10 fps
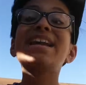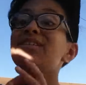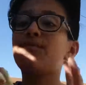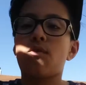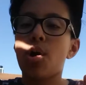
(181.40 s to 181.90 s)

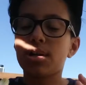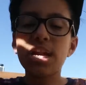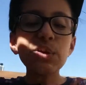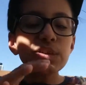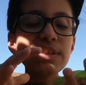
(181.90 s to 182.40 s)
any frog,
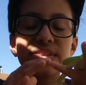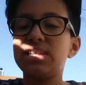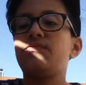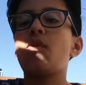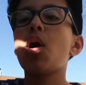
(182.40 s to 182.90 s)
not only
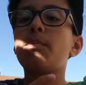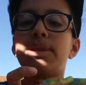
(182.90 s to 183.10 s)
this frog,